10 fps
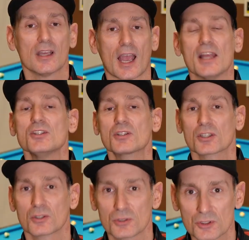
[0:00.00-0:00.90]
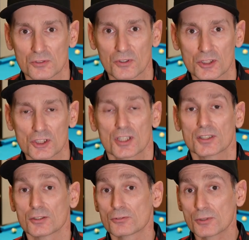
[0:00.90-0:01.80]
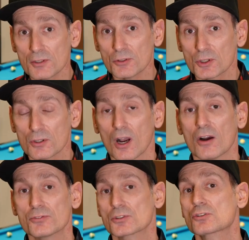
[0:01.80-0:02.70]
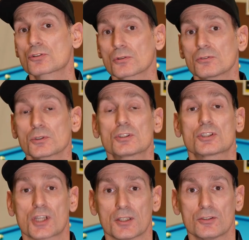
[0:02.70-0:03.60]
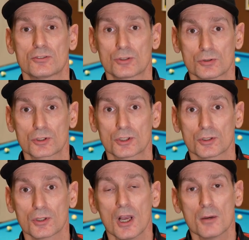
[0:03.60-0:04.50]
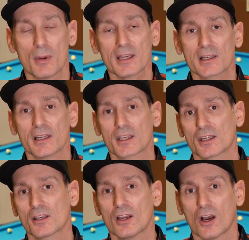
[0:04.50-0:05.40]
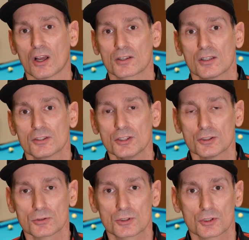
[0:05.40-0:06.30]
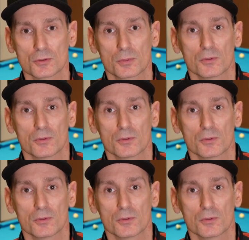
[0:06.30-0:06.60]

And you can also watch the review of the Truewood Gen 2Q by clicking on the YouTube